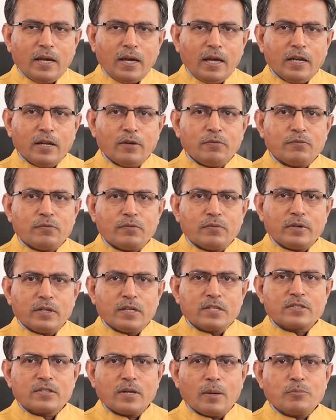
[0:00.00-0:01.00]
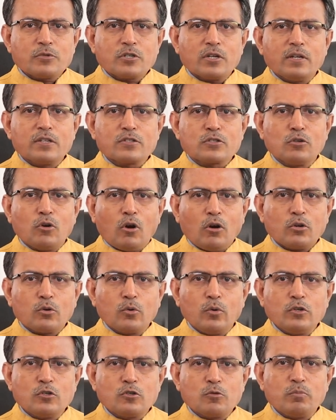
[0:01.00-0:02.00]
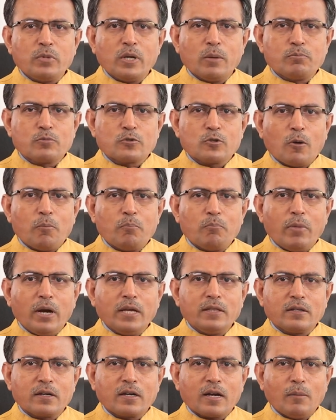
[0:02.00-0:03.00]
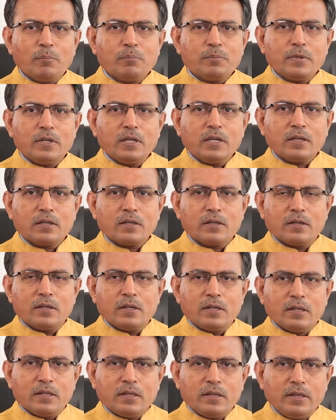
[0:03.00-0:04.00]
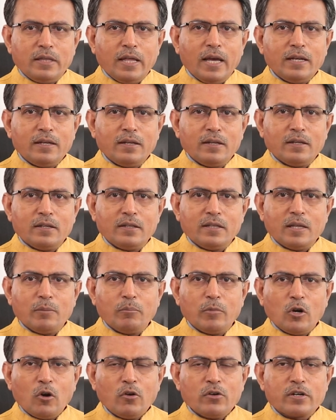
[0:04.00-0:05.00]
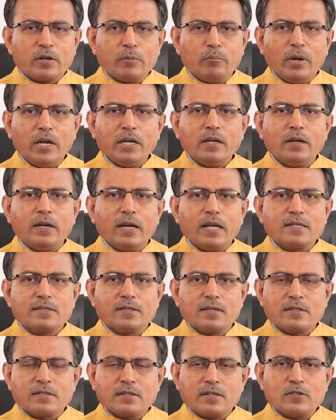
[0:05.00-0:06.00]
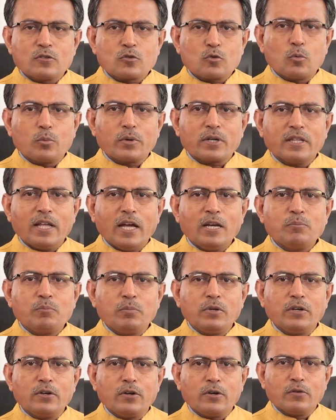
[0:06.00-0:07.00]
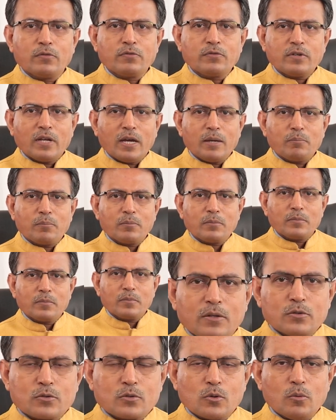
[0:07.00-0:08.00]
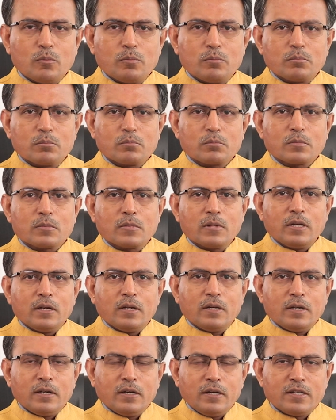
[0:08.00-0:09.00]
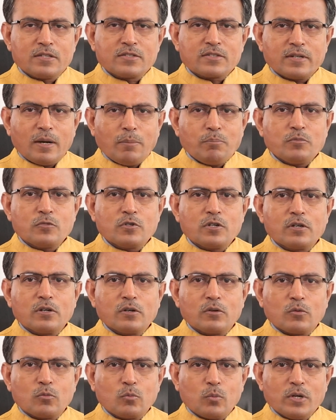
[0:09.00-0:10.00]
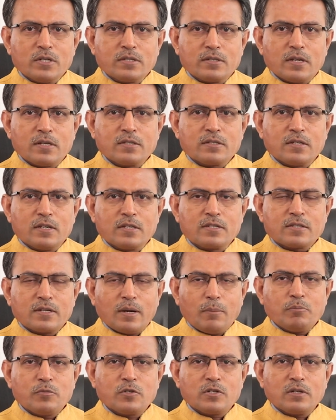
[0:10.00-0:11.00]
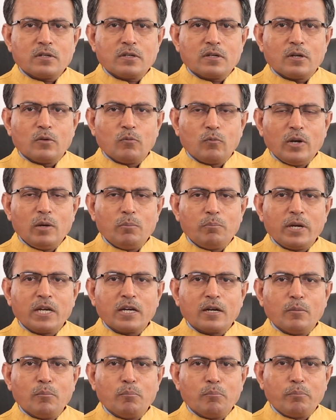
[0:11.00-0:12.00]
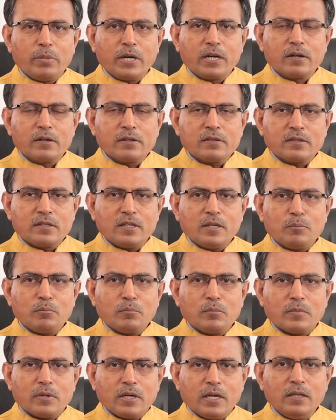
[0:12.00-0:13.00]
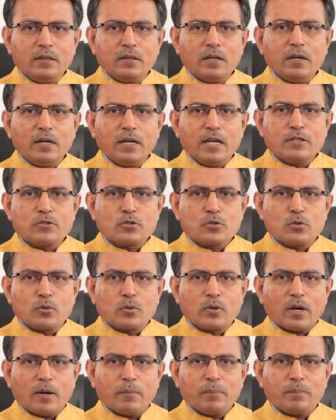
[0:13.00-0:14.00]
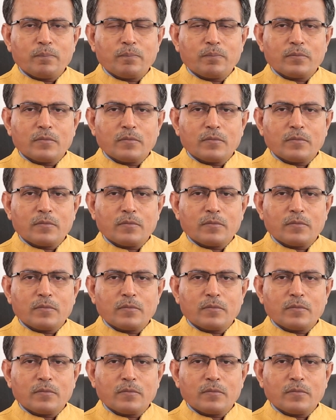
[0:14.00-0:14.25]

And if disruption is not going to be absorbed by the company, then they may not remain in existence over that period of time. So, disruptor versus disrupted will become bigger theme in the days to come.